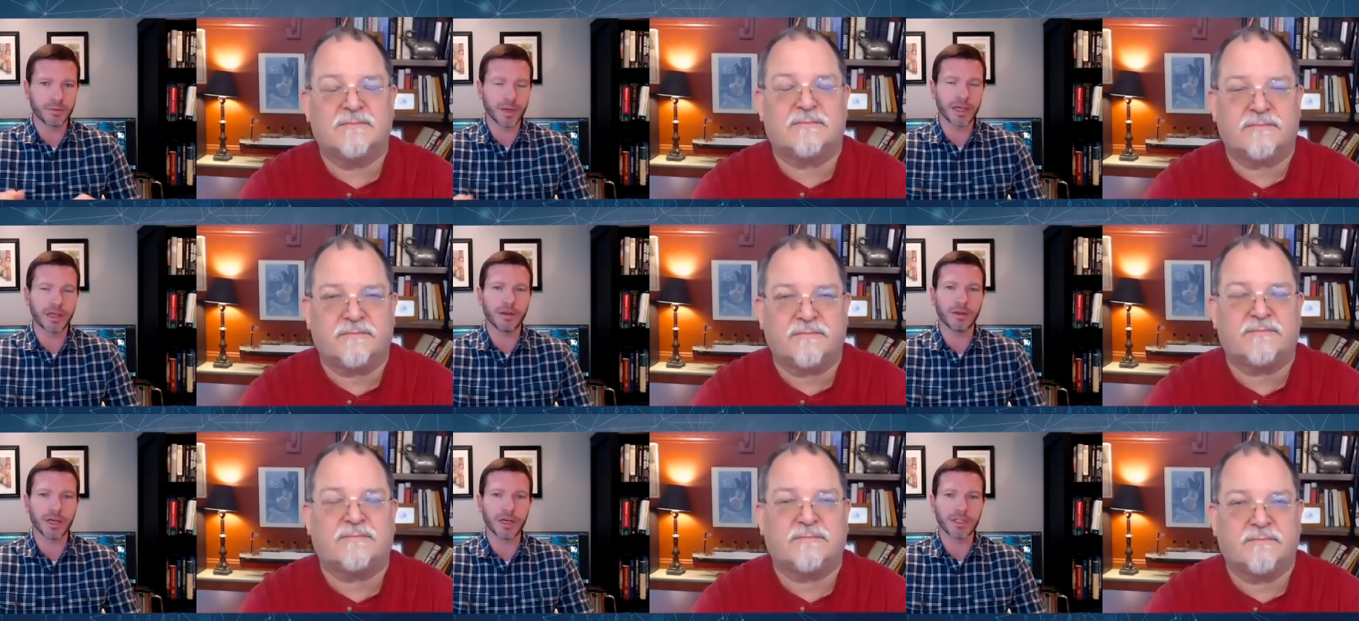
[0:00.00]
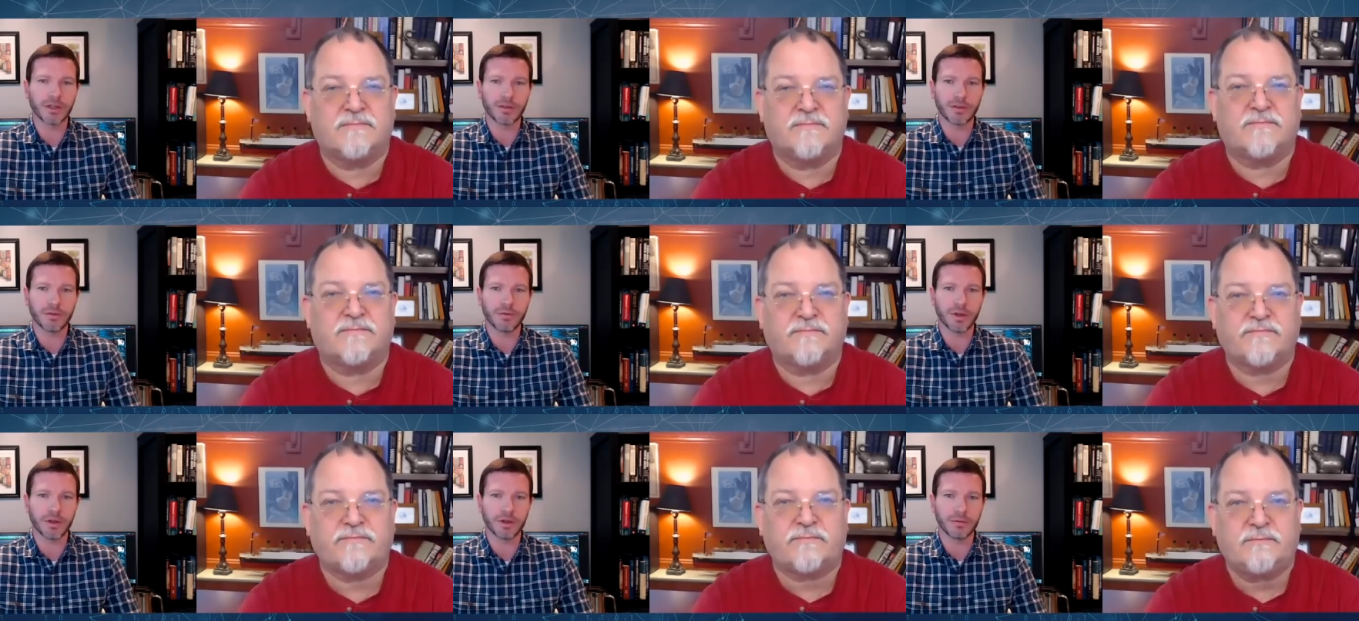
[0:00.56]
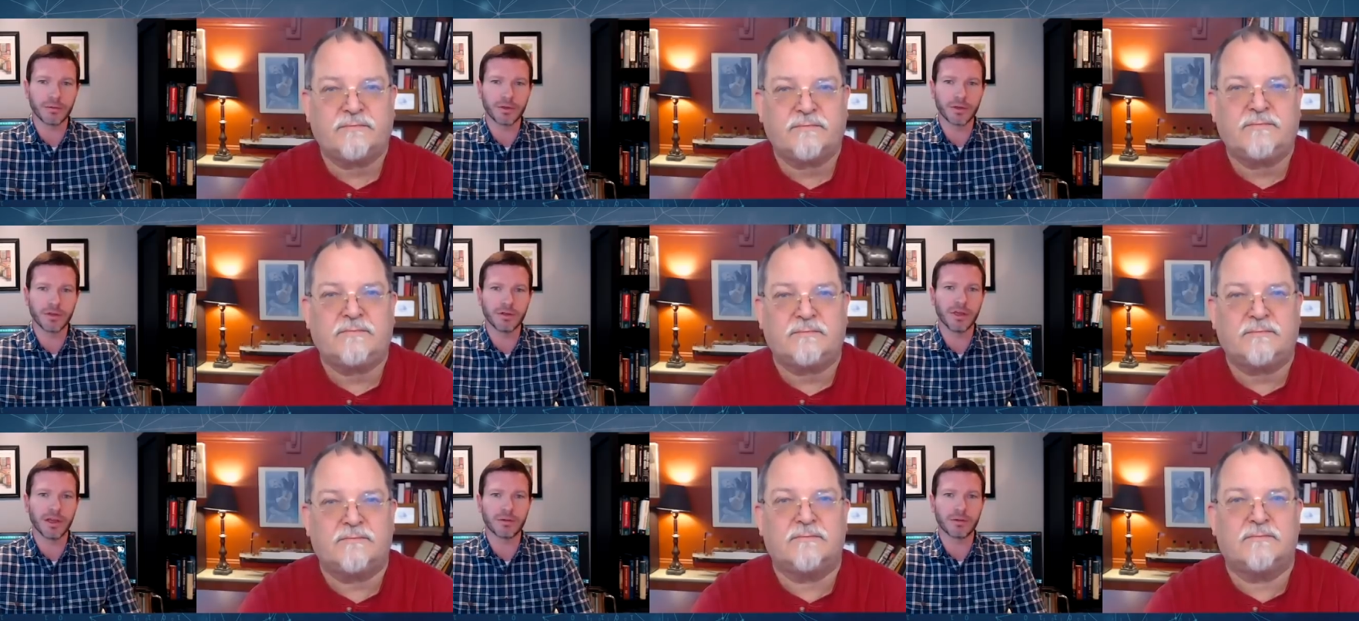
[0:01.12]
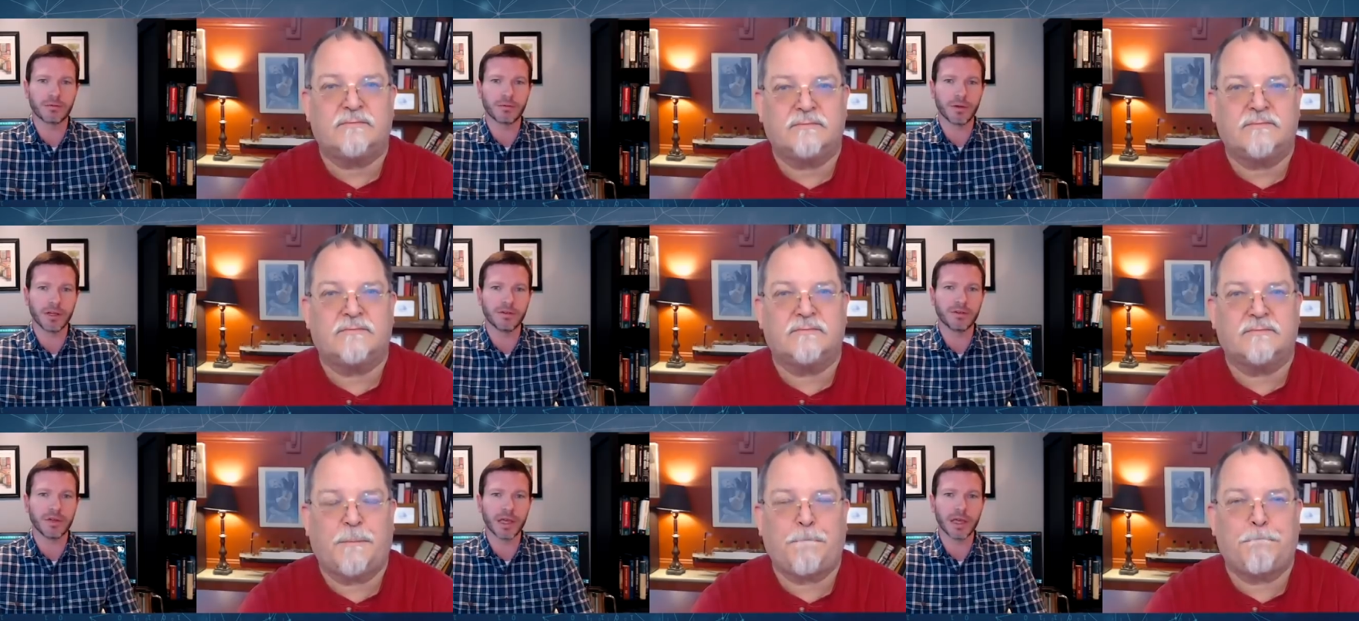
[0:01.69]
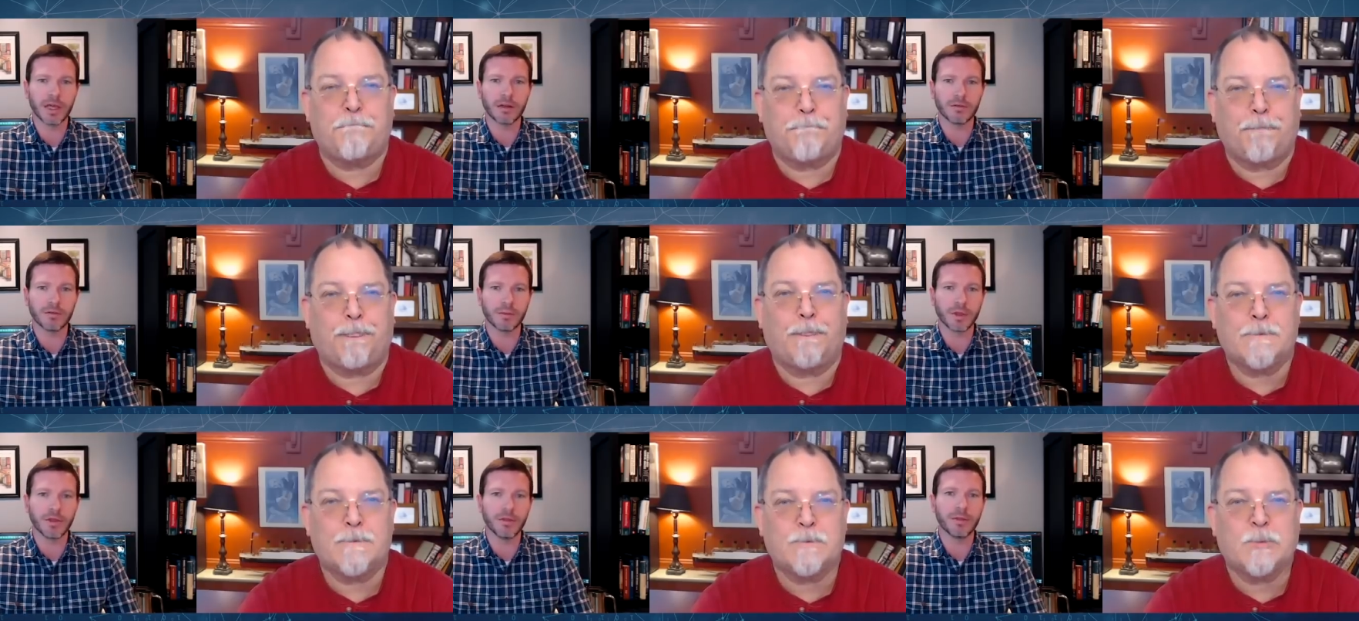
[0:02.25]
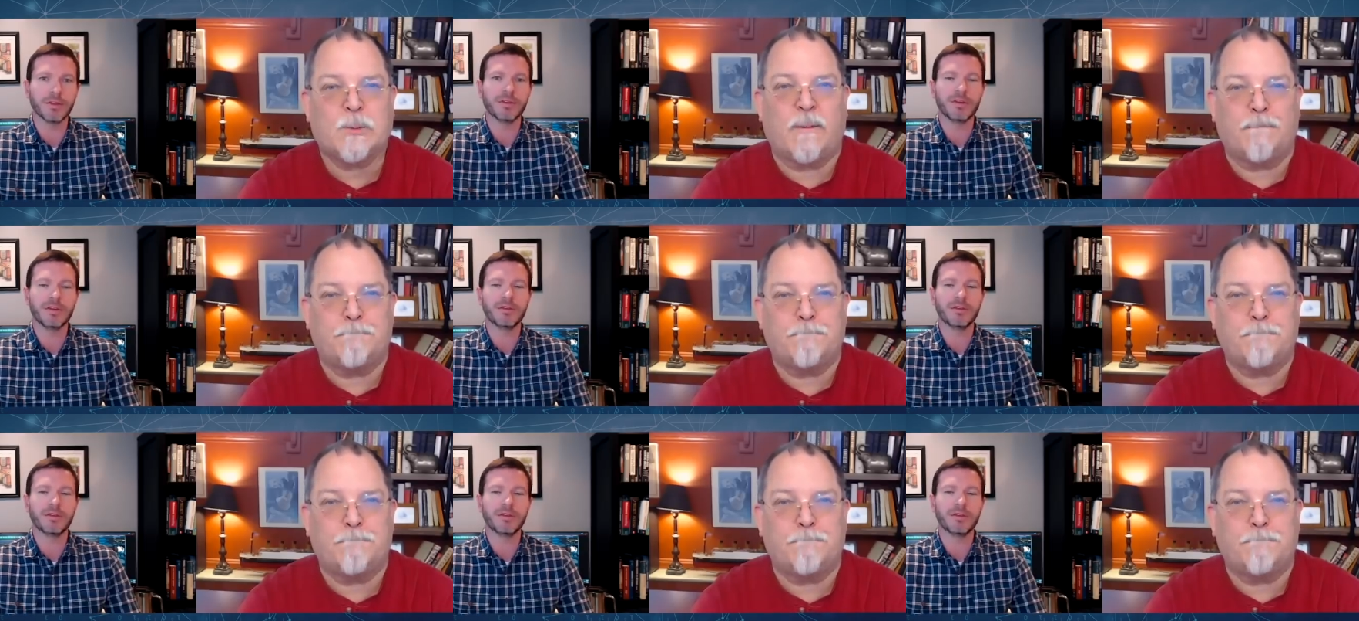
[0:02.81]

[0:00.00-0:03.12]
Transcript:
Speaker 1: speculation that the Fed could take rates negative. I mean, this